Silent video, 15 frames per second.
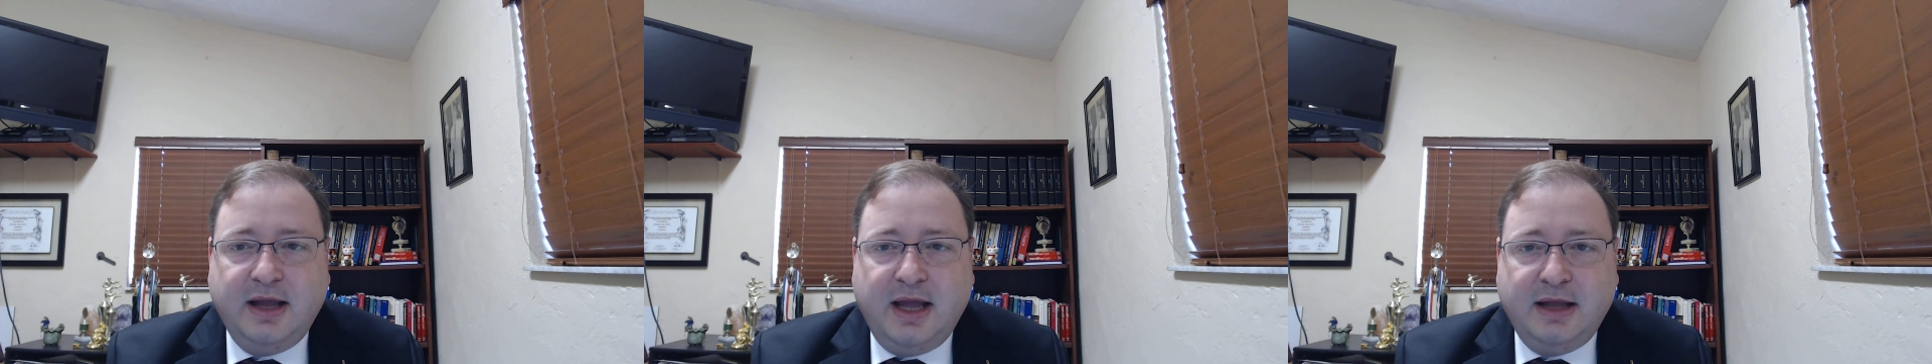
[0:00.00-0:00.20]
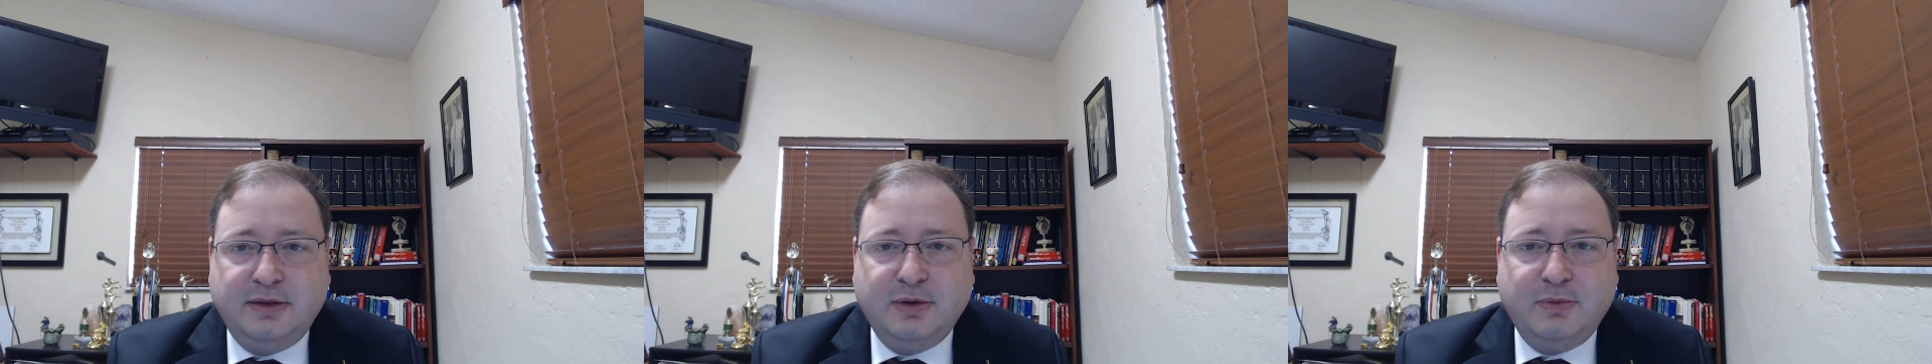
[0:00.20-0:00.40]

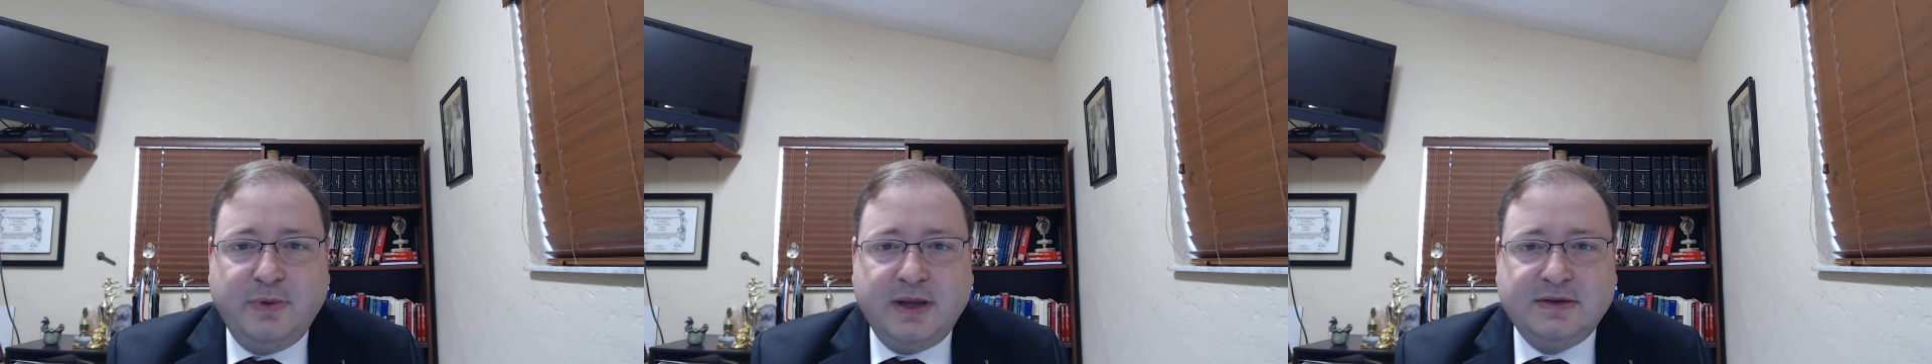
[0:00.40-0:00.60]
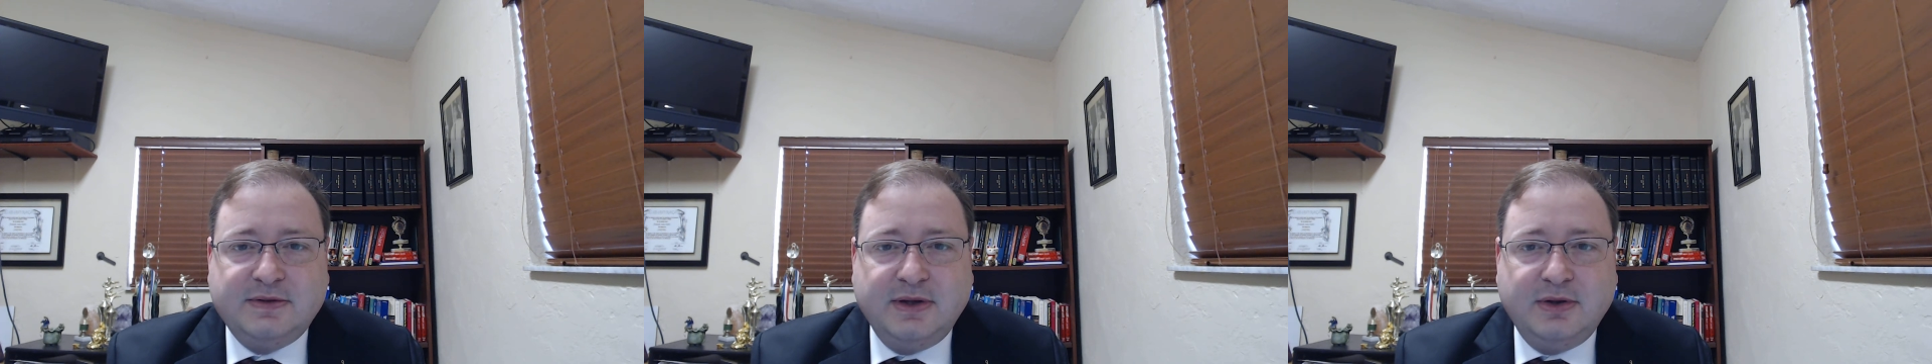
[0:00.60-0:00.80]
and the
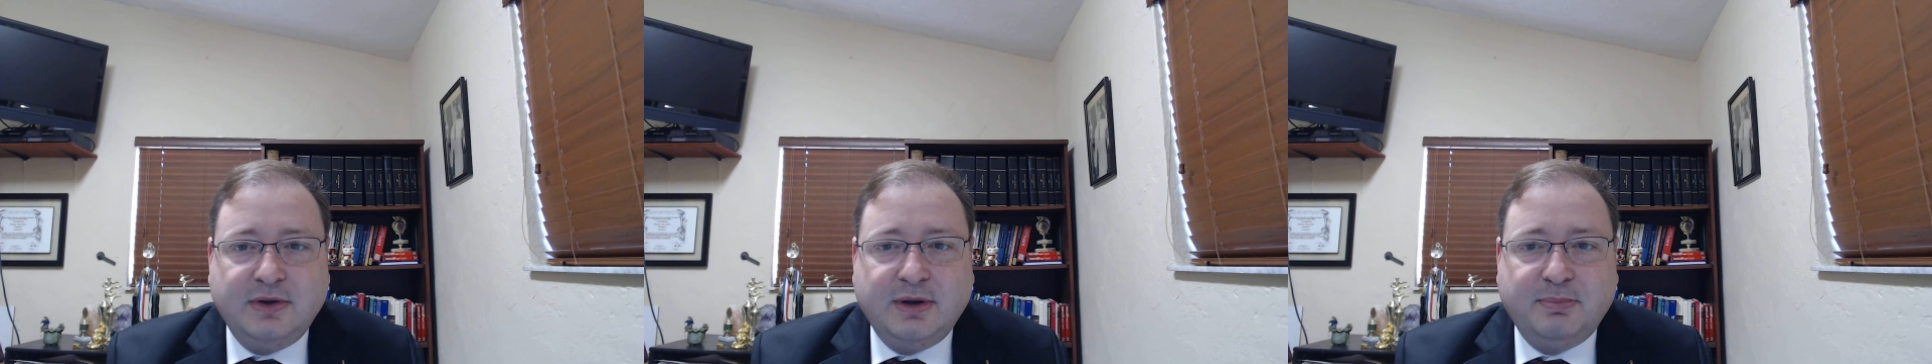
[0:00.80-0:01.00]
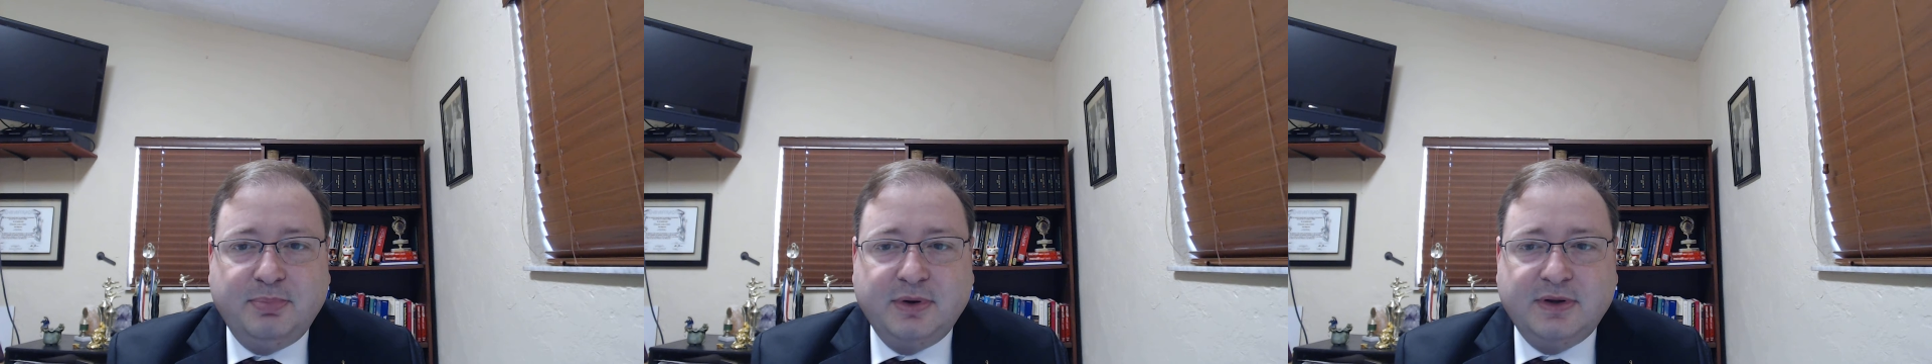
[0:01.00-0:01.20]
ways that you
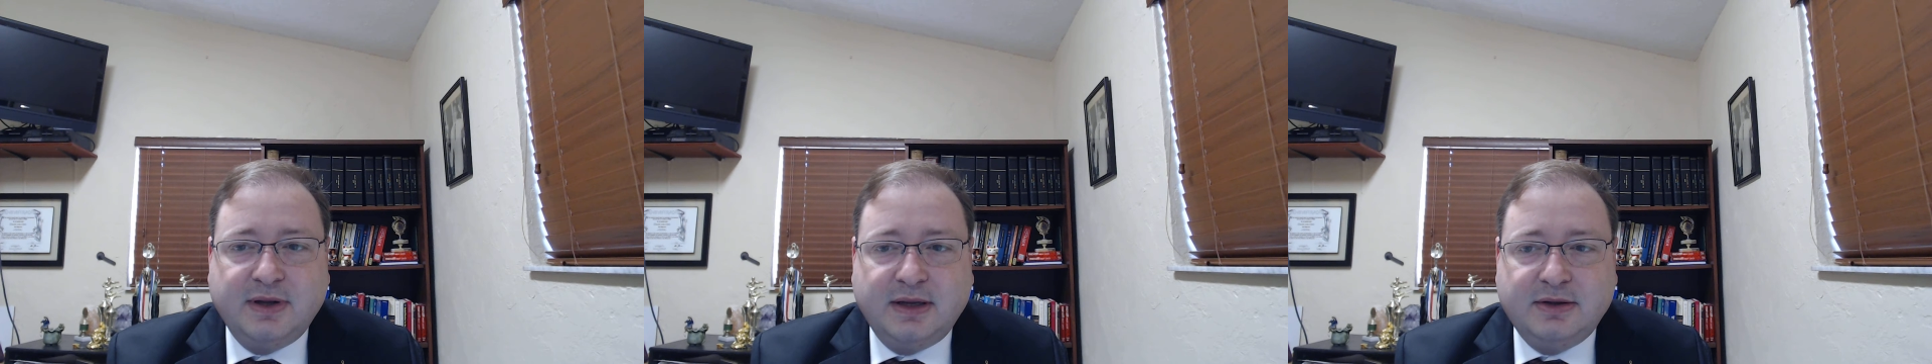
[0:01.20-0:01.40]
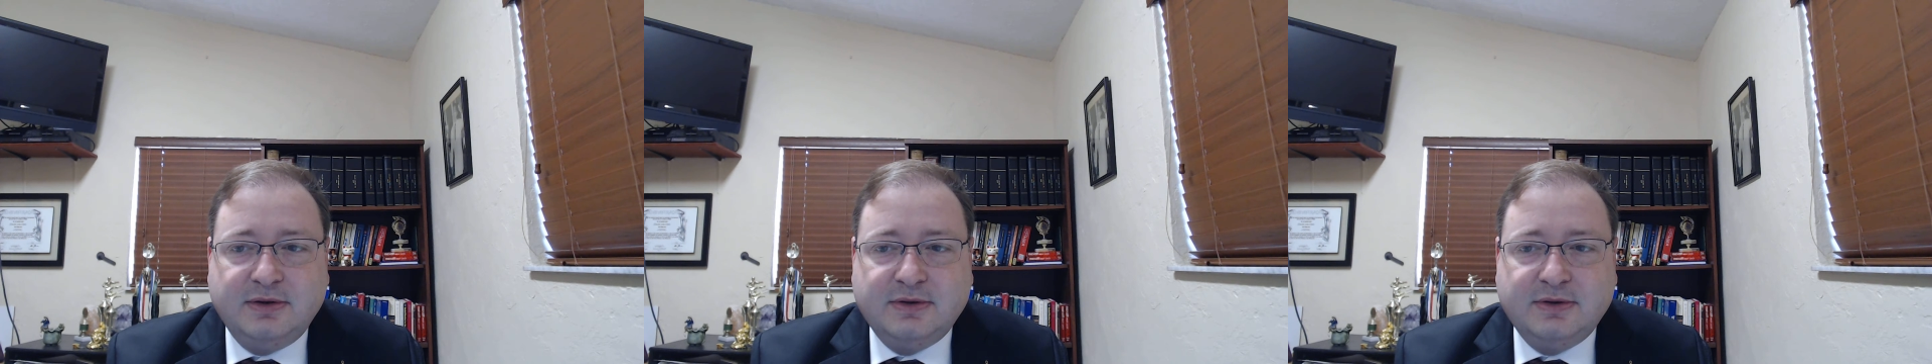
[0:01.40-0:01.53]
can protect